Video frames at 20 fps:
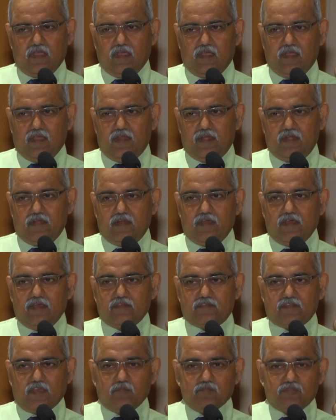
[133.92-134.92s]
and
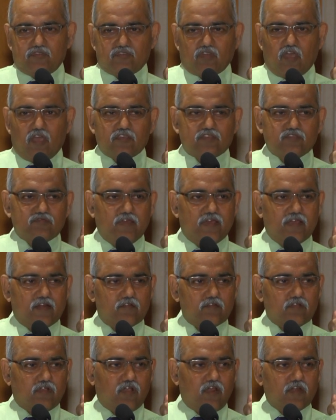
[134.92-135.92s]
some stocks
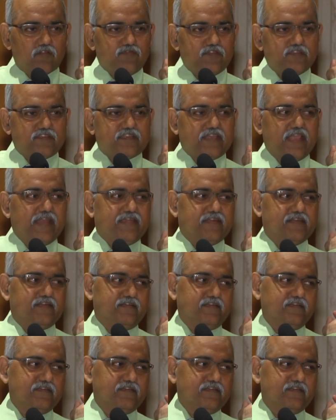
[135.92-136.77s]
were confiscated